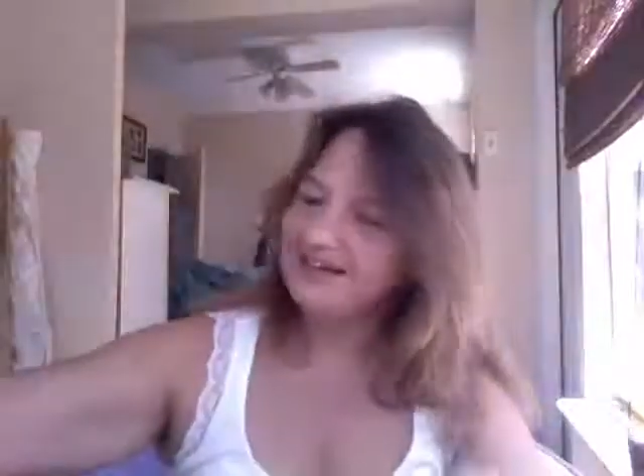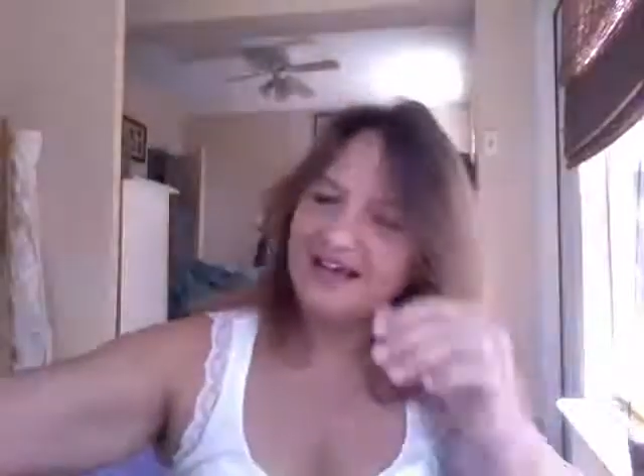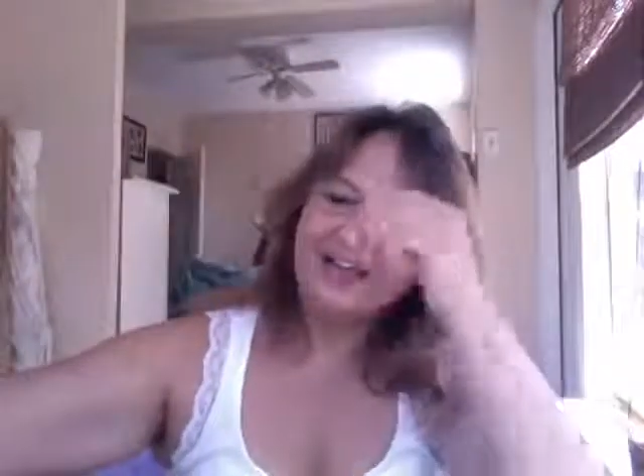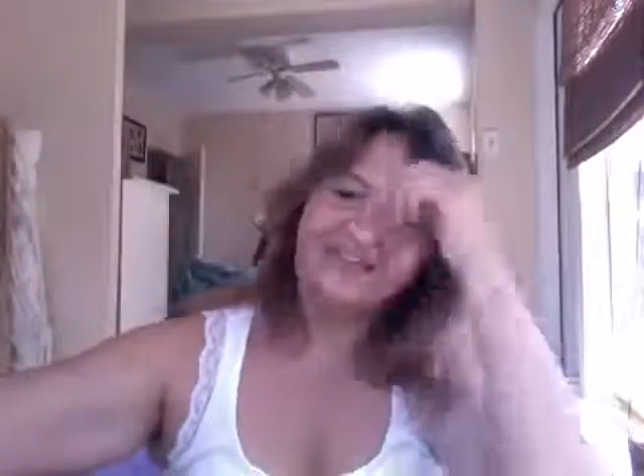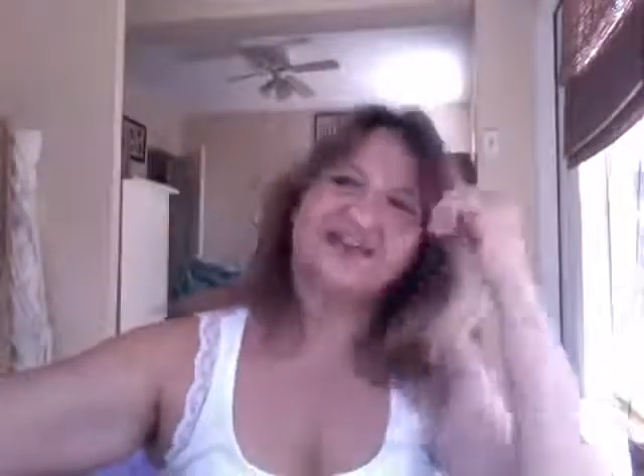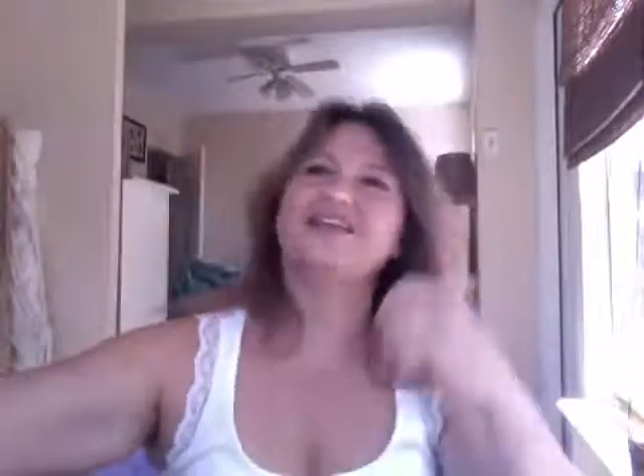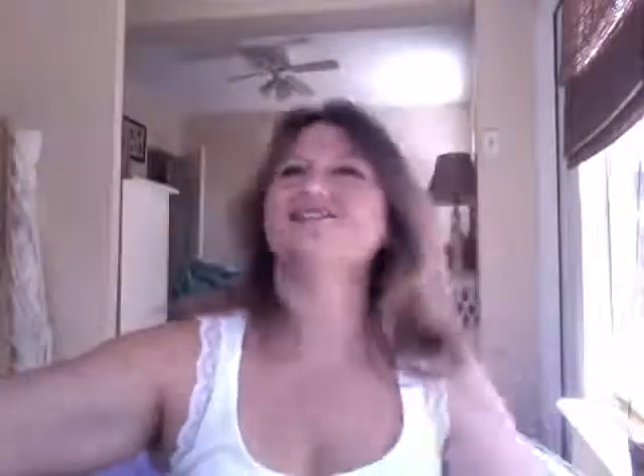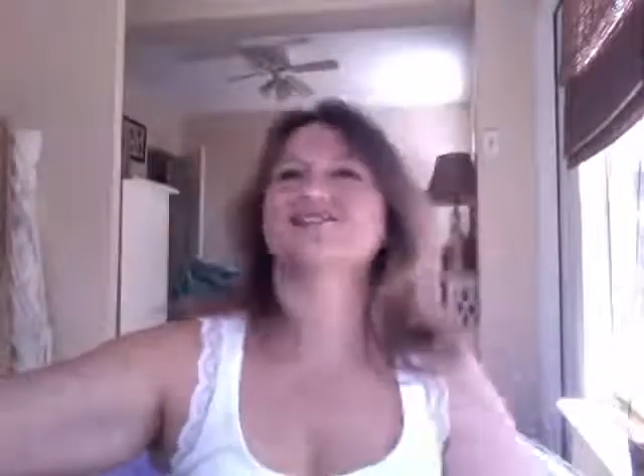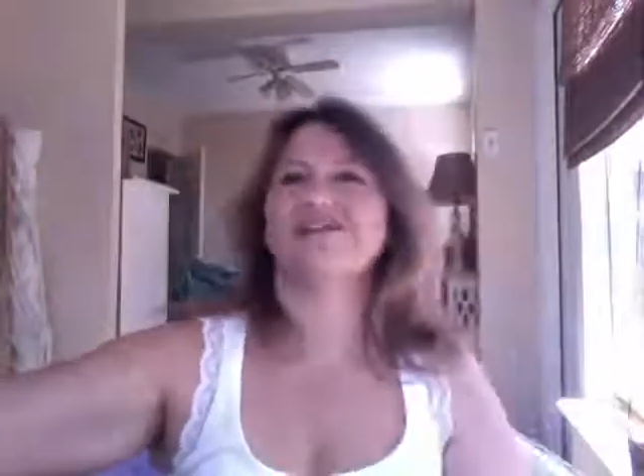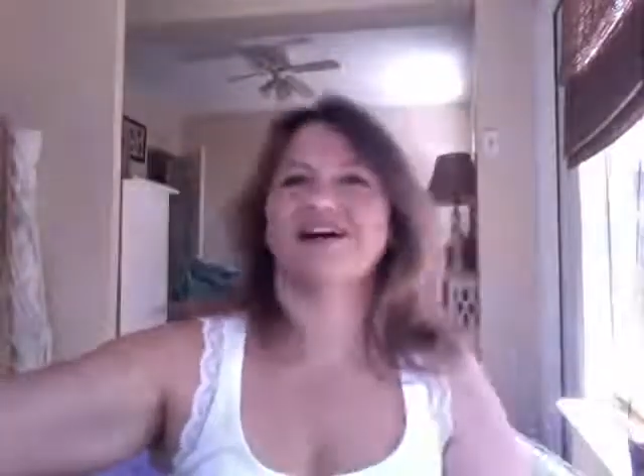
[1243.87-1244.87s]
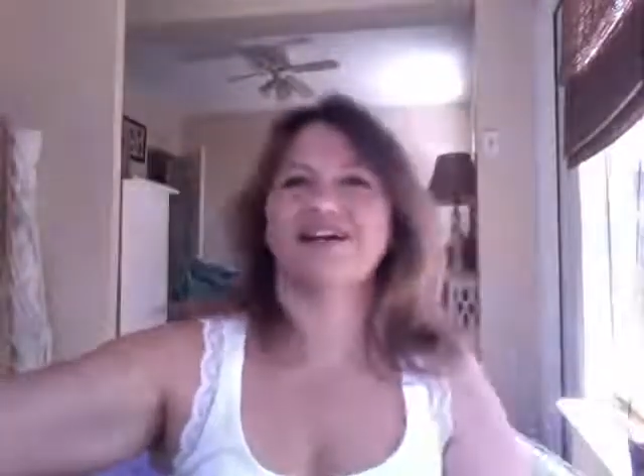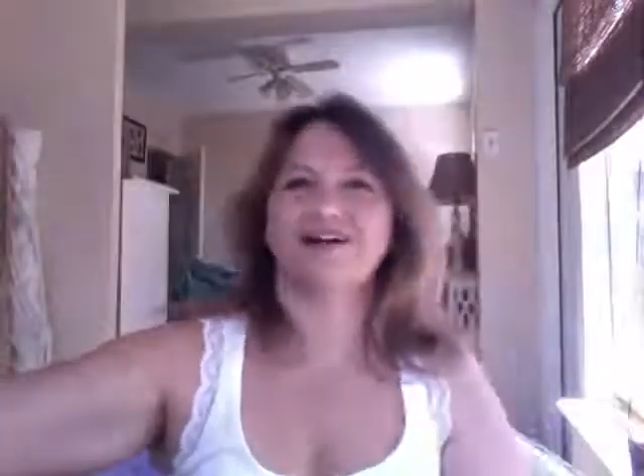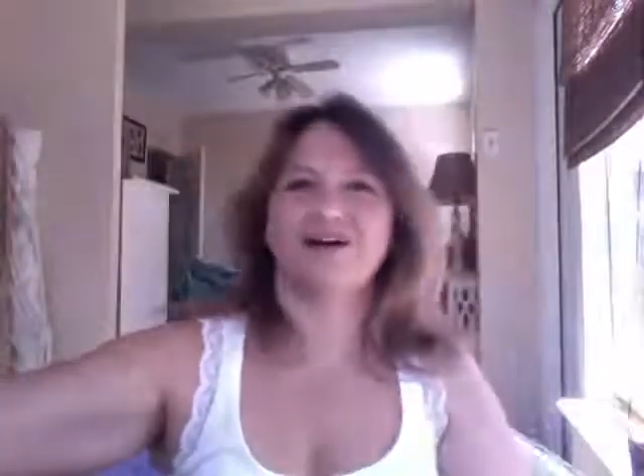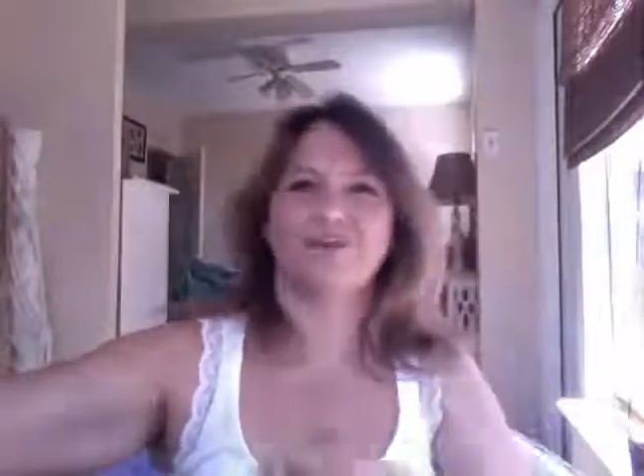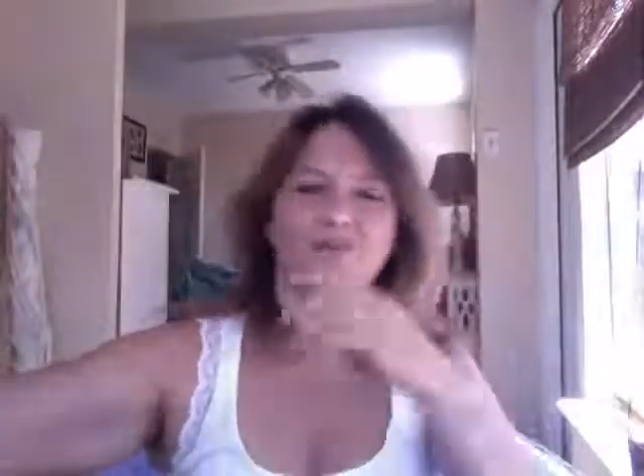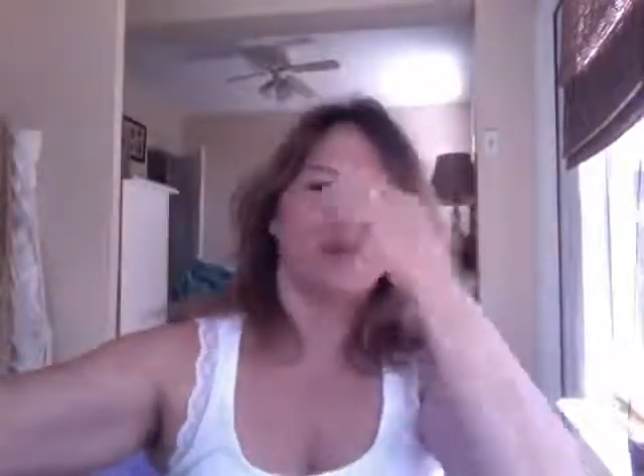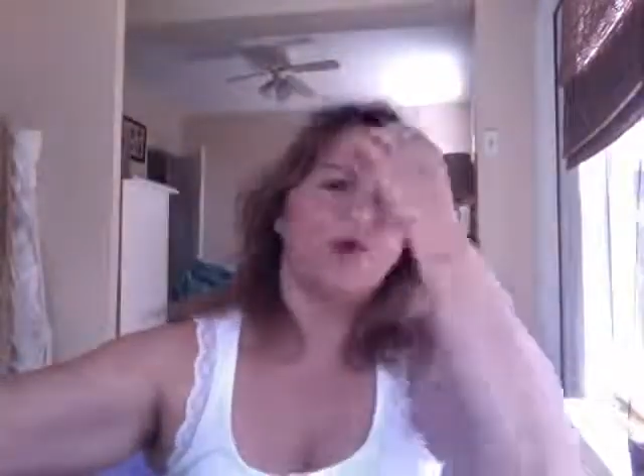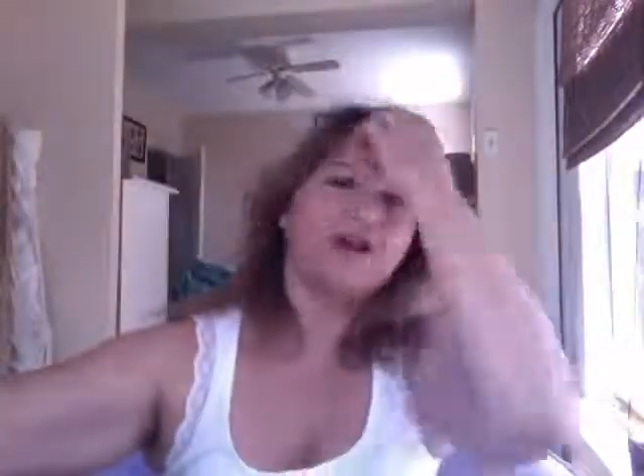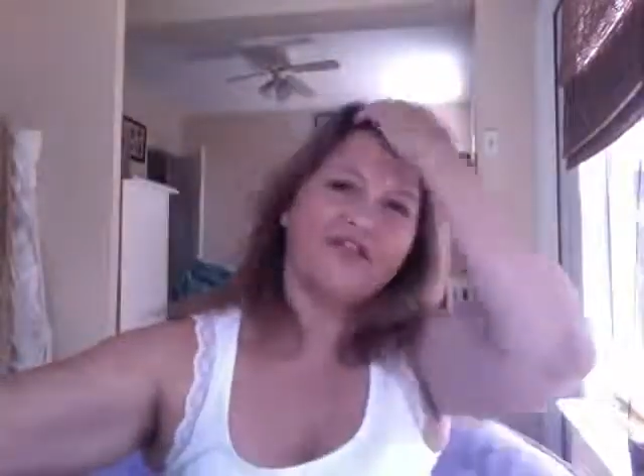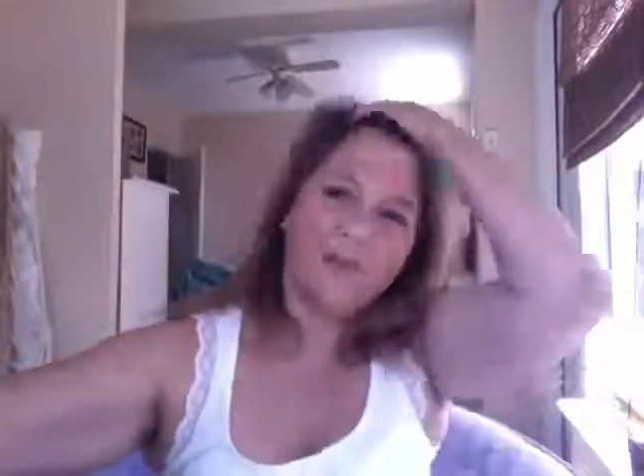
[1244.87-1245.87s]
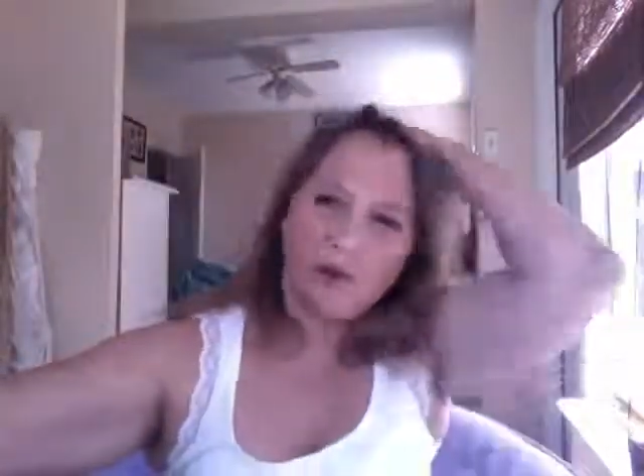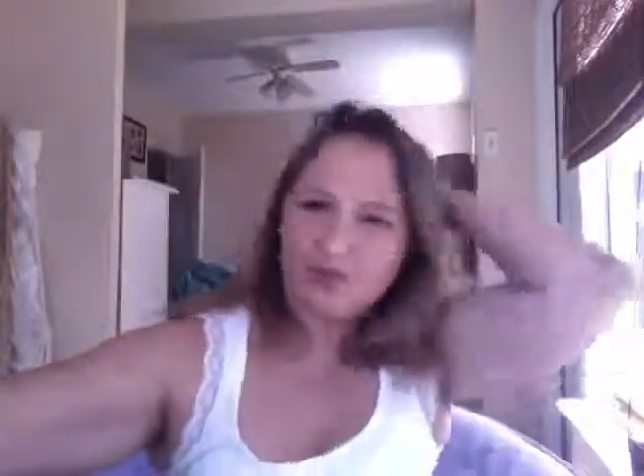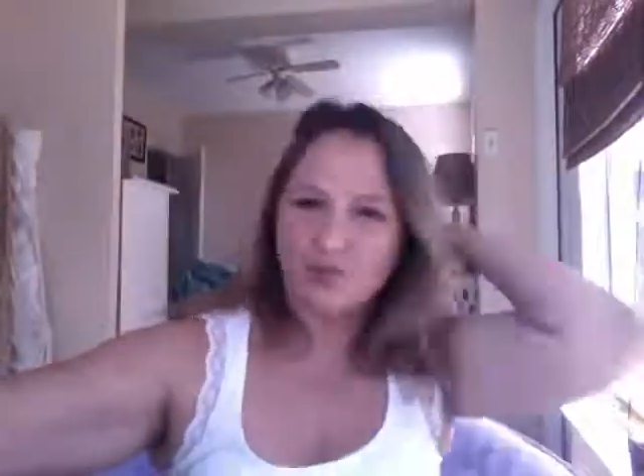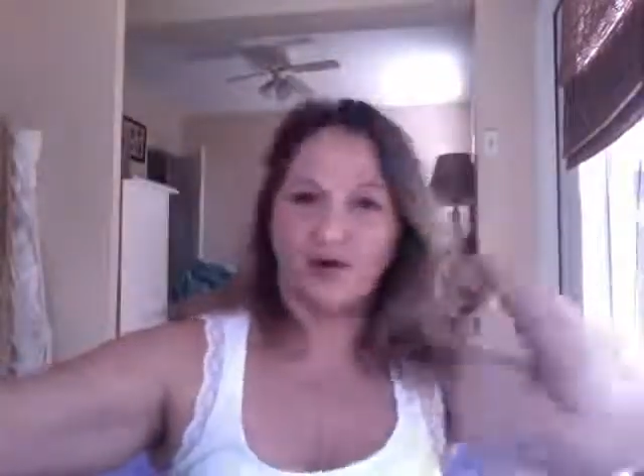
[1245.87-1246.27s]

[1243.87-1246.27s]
and then he's like, but one of them always